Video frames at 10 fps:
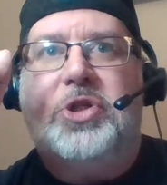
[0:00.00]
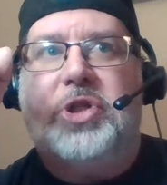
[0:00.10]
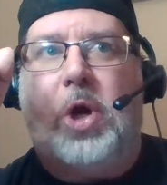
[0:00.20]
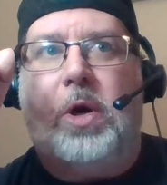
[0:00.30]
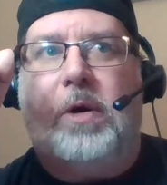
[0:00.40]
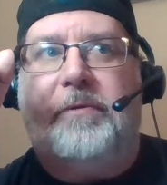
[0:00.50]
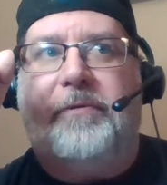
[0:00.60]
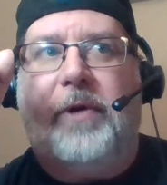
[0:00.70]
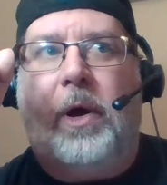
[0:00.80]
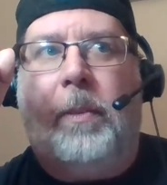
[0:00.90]
shirt
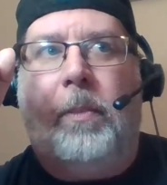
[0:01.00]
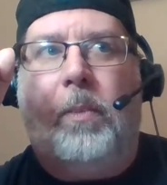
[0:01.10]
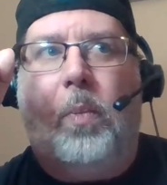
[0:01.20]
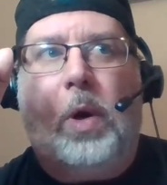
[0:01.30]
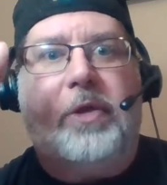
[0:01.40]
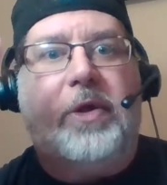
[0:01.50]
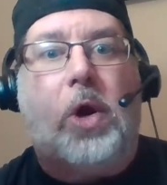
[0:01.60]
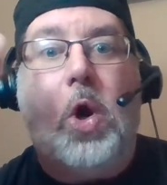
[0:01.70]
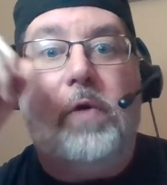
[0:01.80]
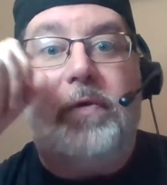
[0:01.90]
from one of
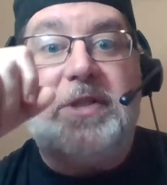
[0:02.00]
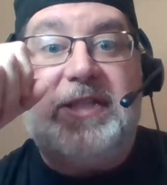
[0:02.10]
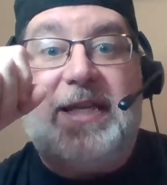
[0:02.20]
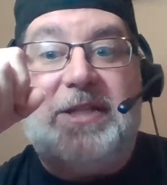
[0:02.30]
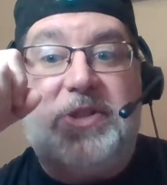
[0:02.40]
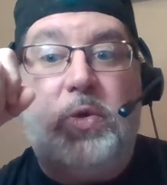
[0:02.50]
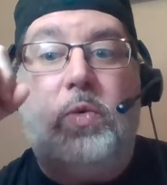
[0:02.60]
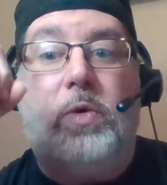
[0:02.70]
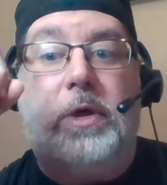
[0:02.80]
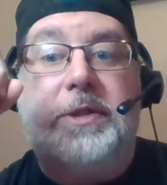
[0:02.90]
their overseas
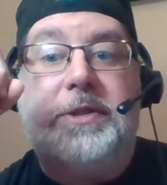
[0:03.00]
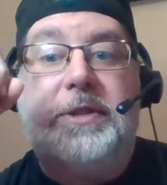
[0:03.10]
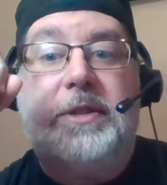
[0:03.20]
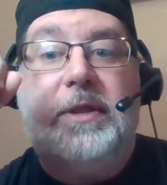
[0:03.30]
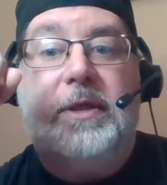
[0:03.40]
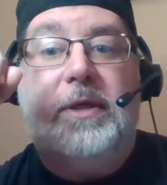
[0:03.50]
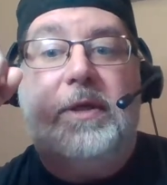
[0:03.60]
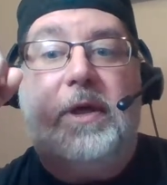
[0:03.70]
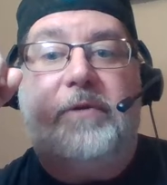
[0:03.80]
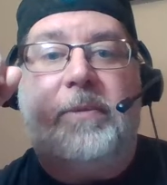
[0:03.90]
tours
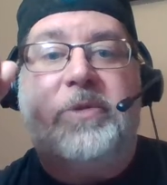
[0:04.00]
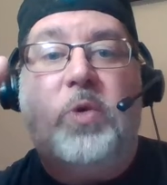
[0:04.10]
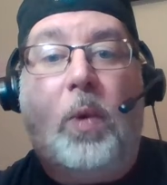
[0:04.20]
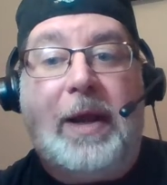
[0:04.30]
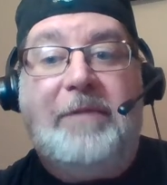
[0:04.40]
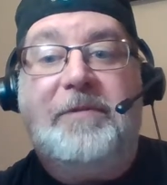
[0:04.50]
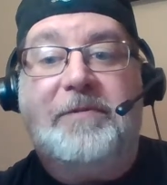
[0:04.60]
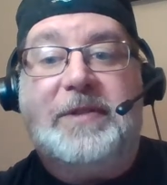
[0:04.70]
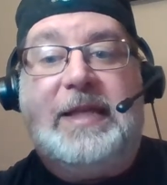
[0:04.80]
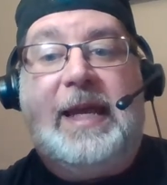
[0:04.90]
from
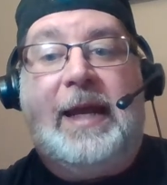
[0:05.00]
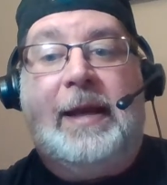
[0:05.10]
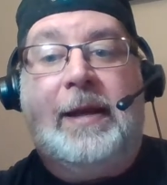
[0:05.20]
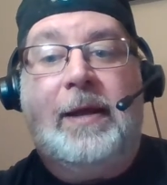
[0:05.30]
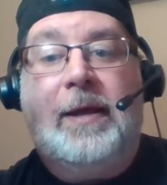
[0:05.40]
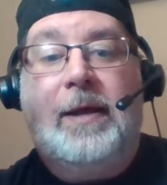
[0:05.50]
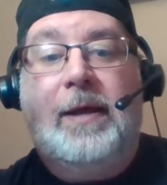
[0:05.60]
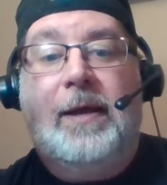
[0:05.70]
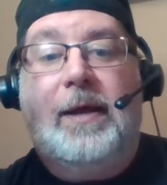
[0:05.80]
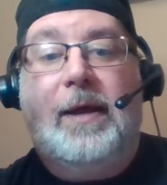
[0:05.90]
2015,
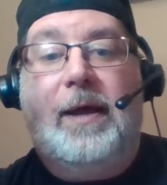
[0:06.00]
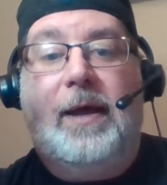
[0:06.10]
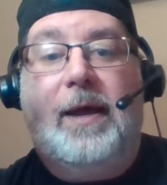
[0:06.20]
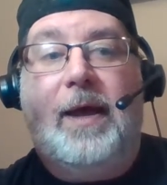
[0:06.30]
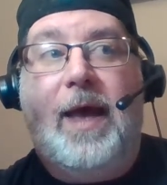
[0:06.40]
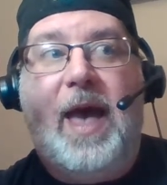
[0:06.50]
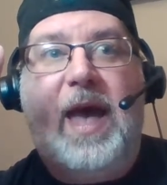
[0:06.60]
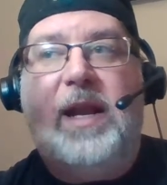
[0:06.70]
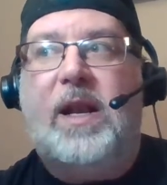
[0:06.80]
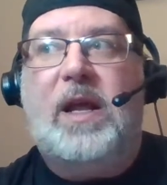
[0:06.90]

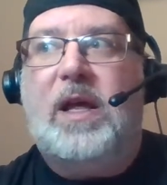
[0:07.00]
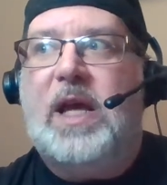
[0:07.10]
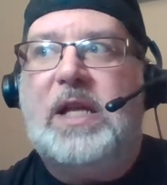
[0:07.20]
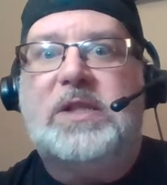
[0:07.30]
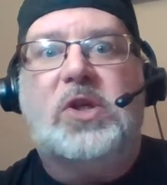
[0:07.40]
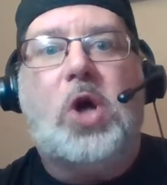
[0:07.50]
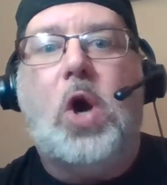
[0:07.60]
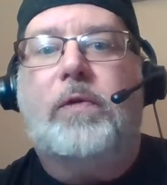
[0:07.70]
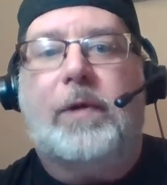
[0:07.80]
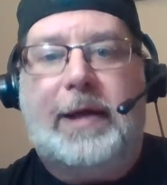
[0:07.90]
and it
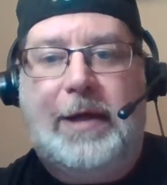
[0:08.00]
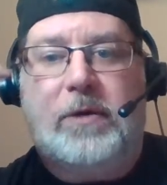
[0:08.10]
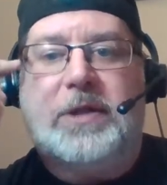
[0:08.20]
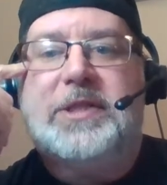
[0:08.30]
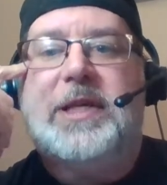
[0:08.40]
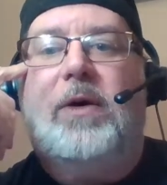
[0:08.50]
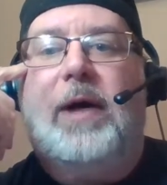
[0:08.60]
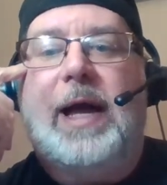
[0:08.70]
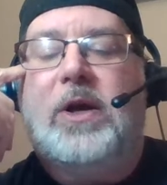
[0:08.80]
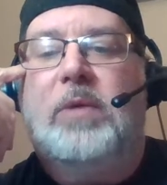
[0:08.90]
took over a year to
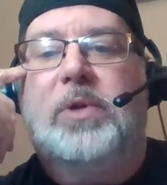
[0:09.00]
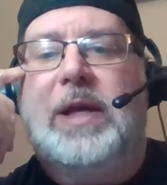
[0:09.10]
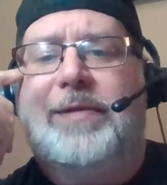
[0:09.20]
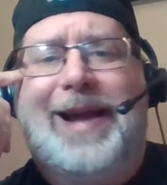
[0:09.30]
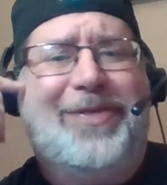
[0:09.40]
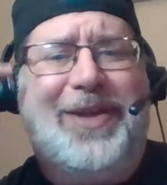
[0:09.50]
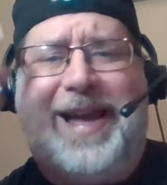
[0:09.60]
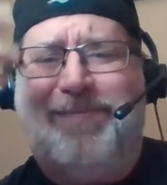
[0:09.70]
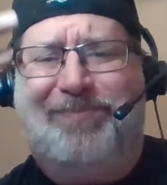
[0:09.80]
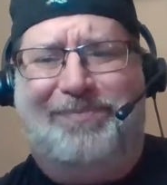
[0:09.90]
sell. I couldn't believe it. And I
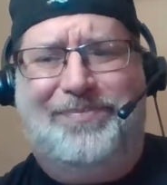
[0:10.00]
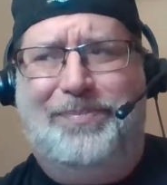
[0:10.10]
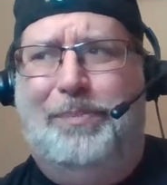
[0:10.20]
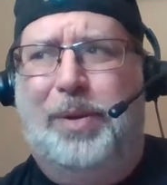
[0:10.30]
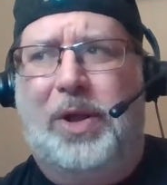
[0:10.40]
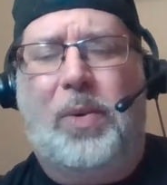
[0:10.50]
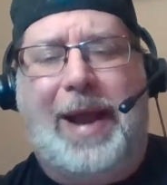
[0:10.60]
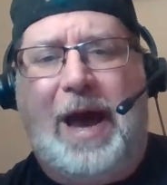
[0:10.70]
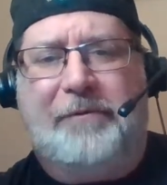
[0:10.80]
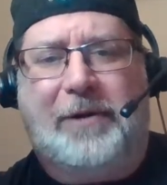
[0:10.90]
think I
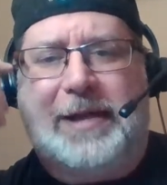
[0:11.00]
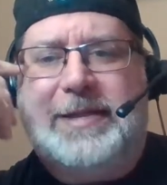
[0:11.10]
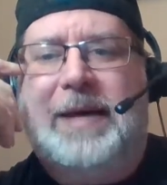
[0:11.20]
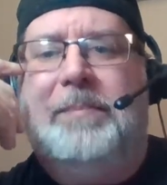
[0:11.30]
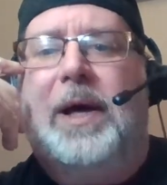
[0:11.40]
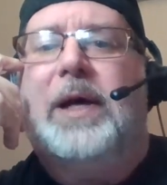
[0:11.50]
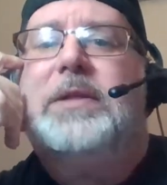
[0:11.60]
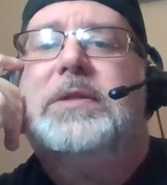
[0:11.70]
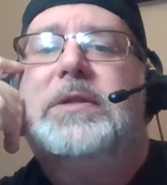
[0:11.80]
blew it out for like $10.